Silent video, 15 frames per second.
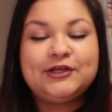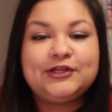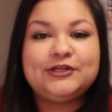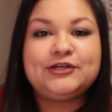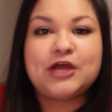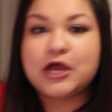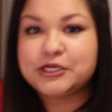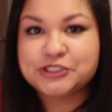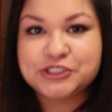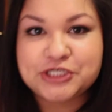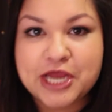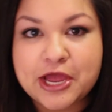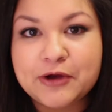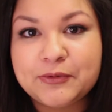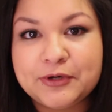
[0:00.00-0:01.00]
not
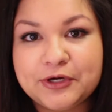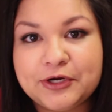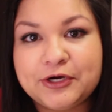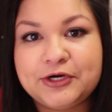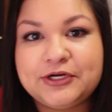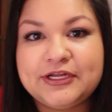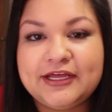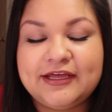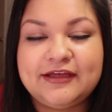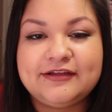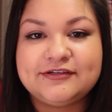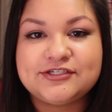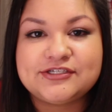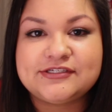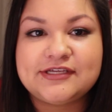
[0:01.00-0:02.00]
showered,
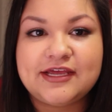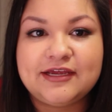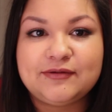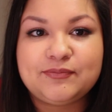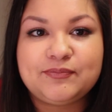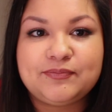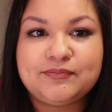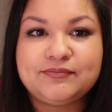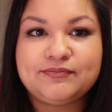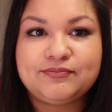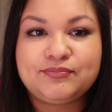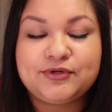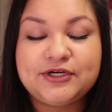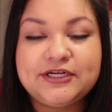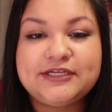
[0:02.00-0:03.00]
and just like
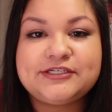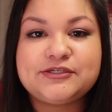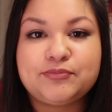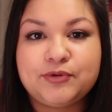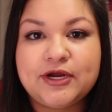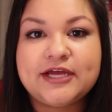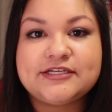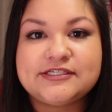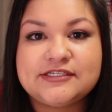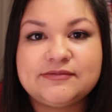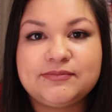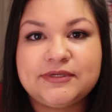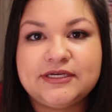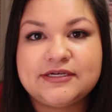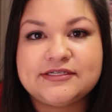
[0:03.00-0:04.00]
pretty
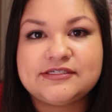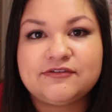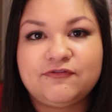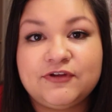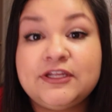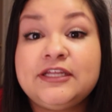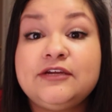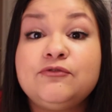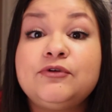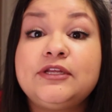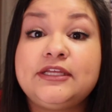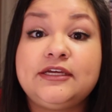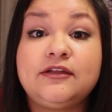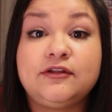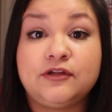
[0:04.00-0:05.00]
depressed, because feeling
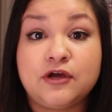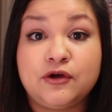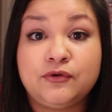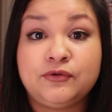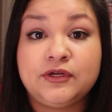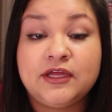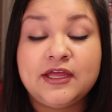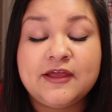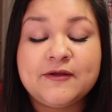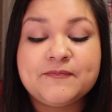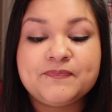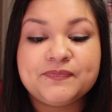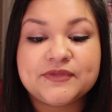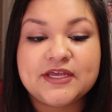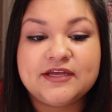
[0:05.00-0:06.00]
really alone.
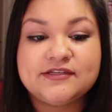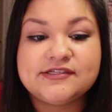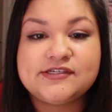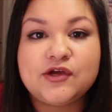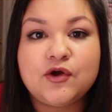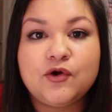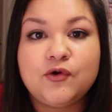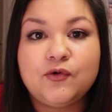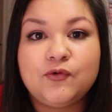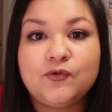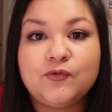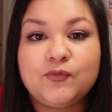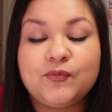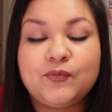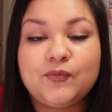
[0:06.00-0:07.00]
And
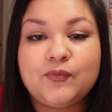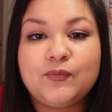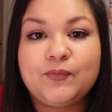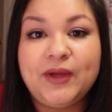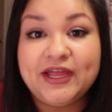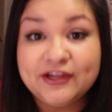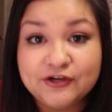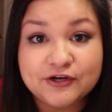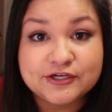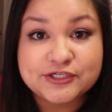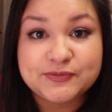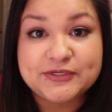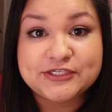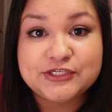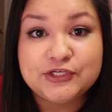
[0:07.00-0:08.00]
so my
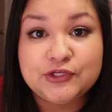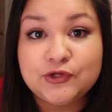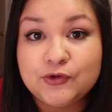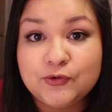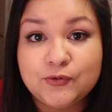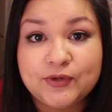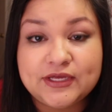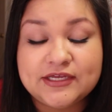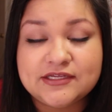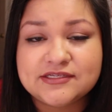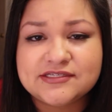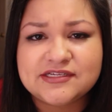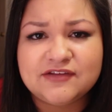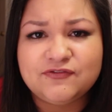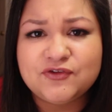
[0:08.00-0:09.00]
encouragement to you
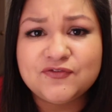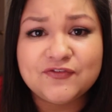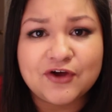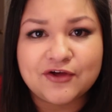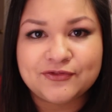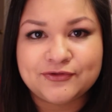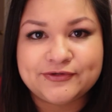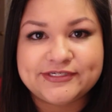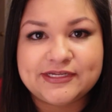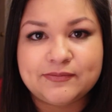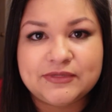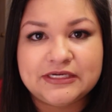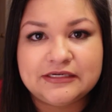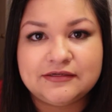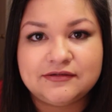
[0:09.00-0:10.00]
is, if you've gone through
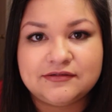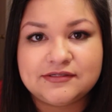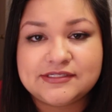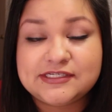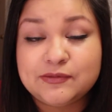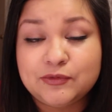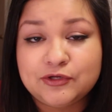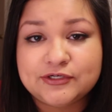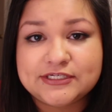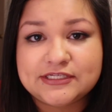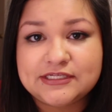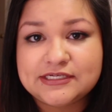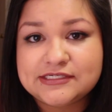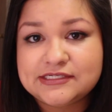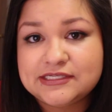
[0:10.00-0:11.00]
something similar to
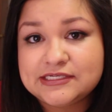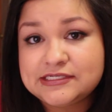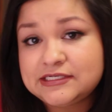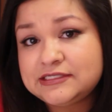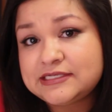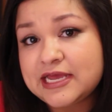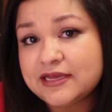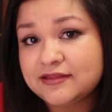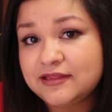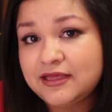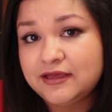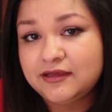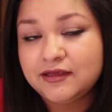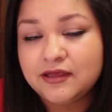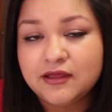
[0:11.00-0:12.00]
this exact
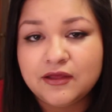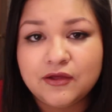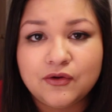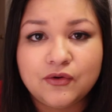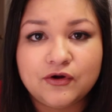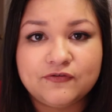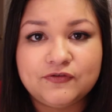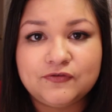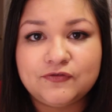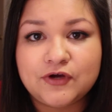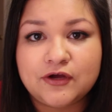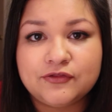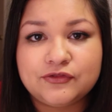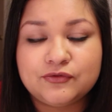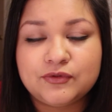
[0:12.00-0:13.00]
thing, or if you've
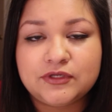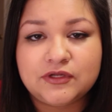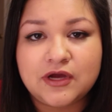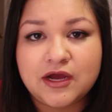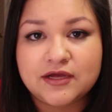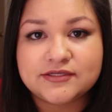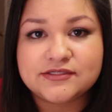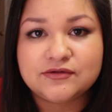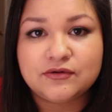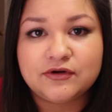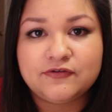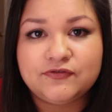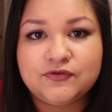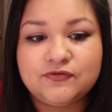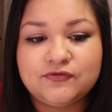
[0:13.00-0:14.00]
gone through a loss, or
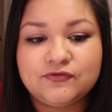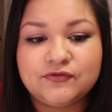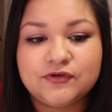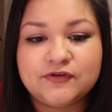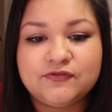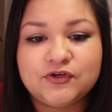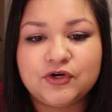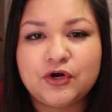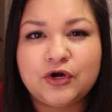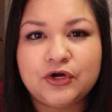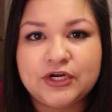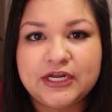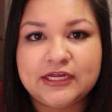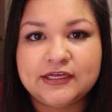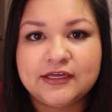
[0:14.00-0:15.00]
if you're
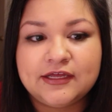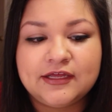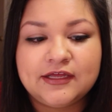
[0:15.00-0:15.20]
hurting,